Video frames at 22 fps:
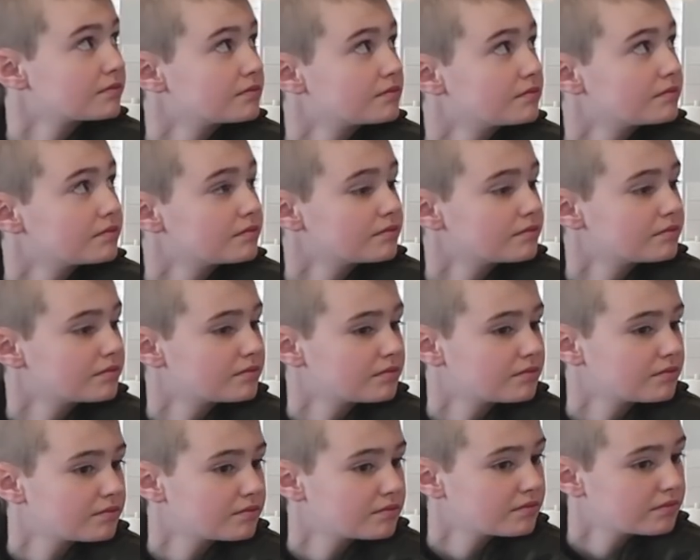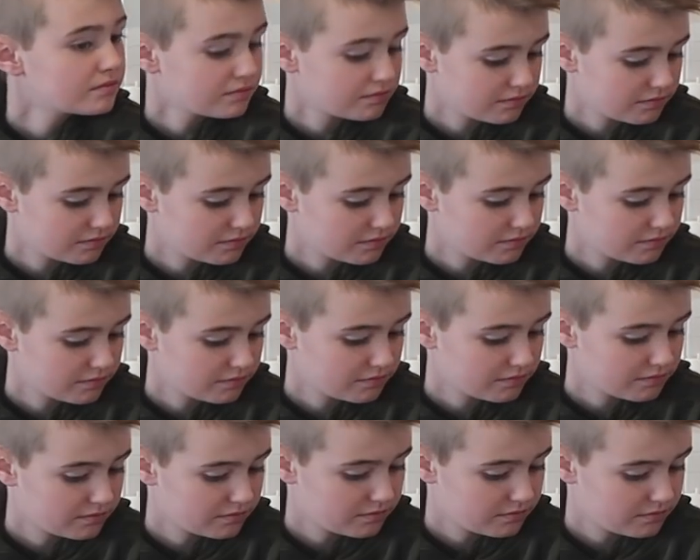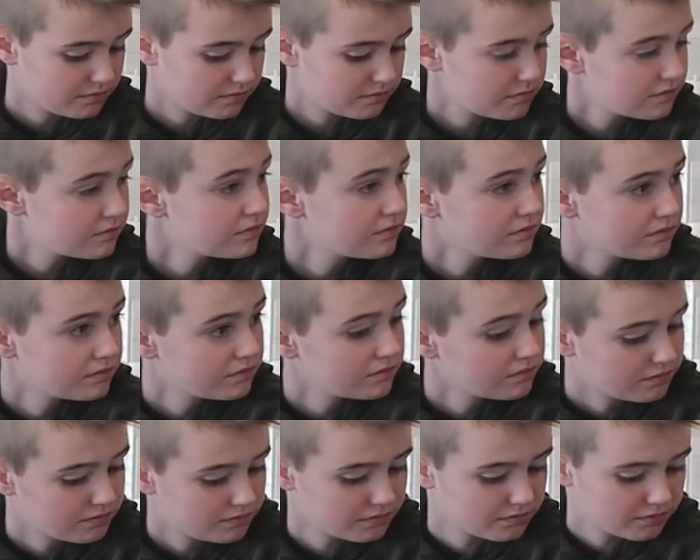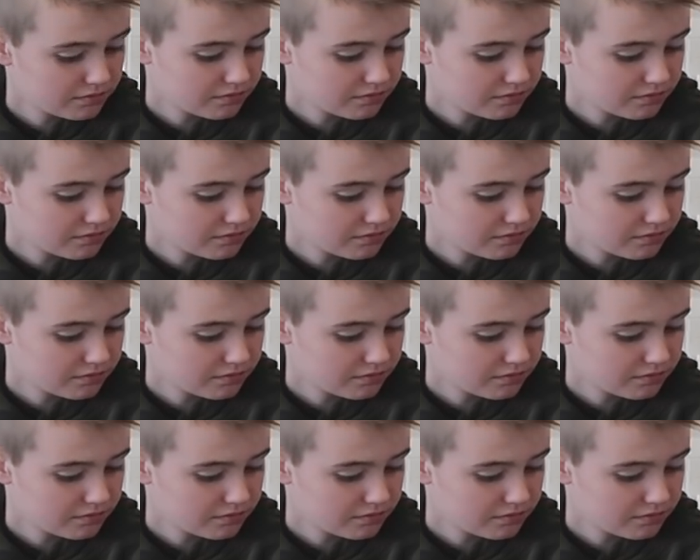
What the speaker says: This person isn't speaking.